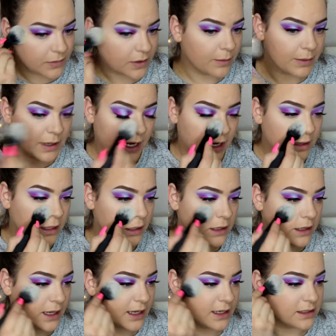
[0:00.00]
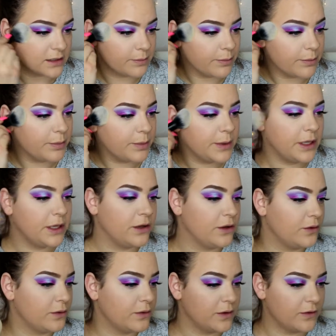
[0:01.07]
but I think that is
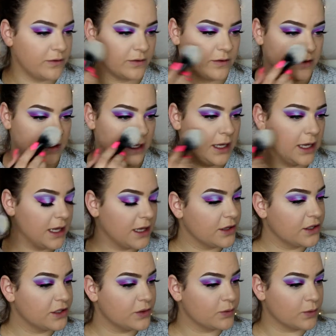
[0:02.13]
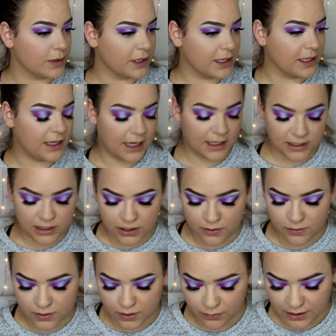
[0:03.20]
beautiful. It looks really nice
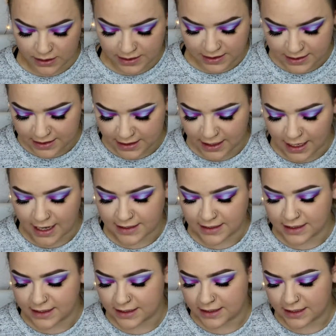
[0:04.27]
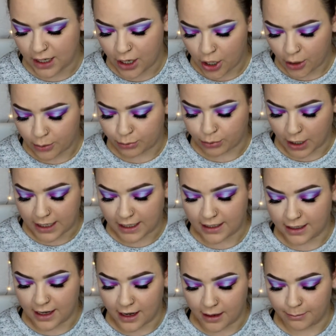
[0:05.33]
too. So this is the Essence
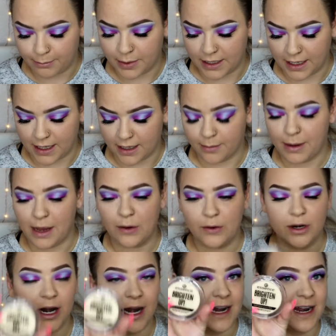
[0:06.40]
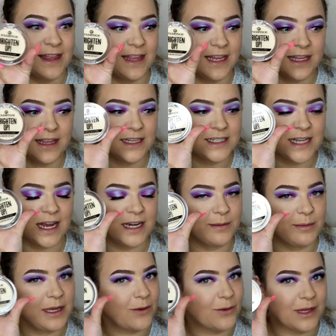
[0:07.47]
Brighten Up Banana Powder, and I think this had to
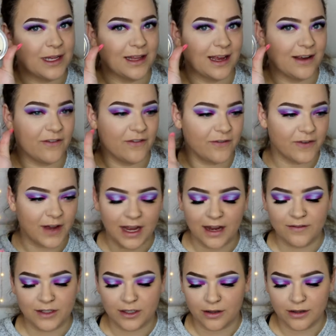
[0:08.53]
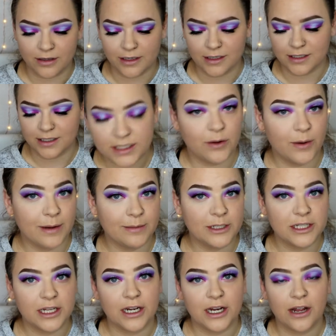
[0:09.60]
be only like $5. So I'm
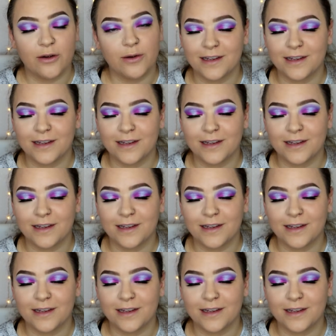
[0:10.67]
just gonna go